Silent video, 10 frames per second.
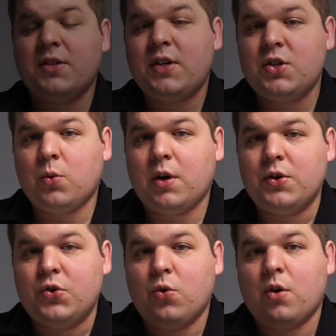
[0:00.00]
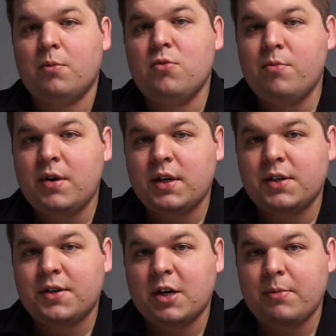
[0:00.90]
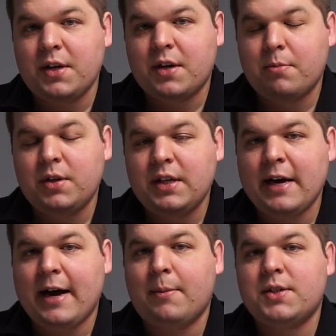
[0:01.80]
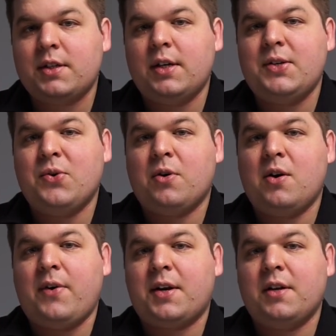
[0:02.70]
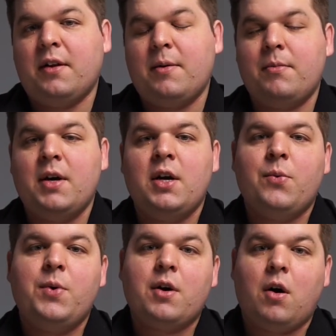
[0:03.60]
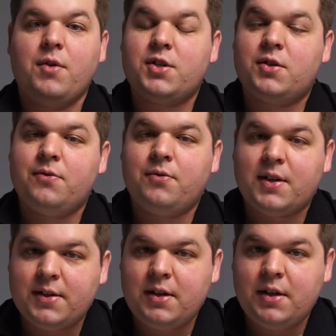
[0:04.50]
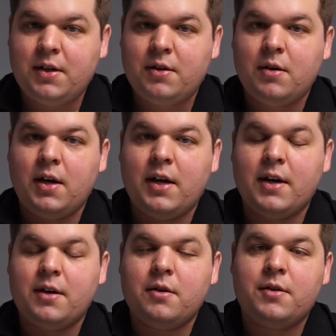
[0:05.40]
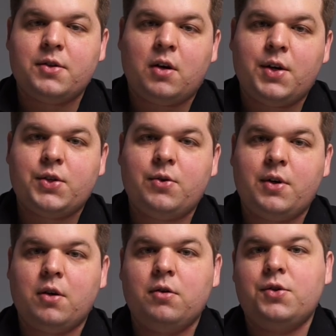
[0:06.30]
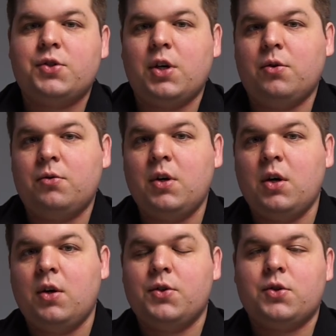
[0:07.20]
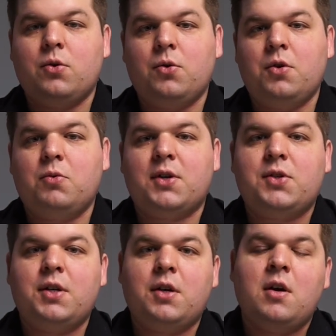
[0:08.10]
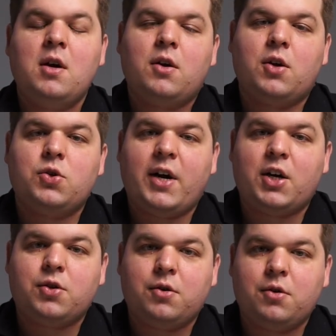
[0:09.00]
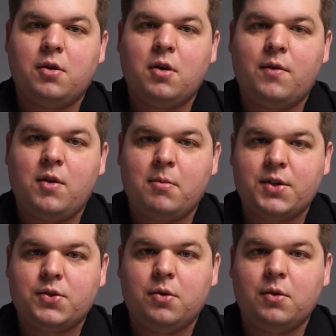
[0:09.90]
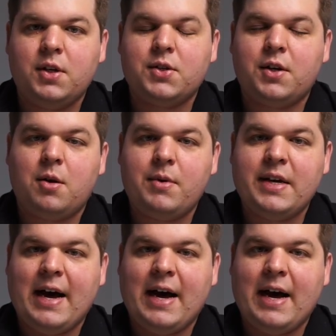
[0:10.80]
stage 1, your movement is going to be completely absent in your affected limb. We call this flaccidity, and this also includes tone. So the resting contracture of the muscle is going to be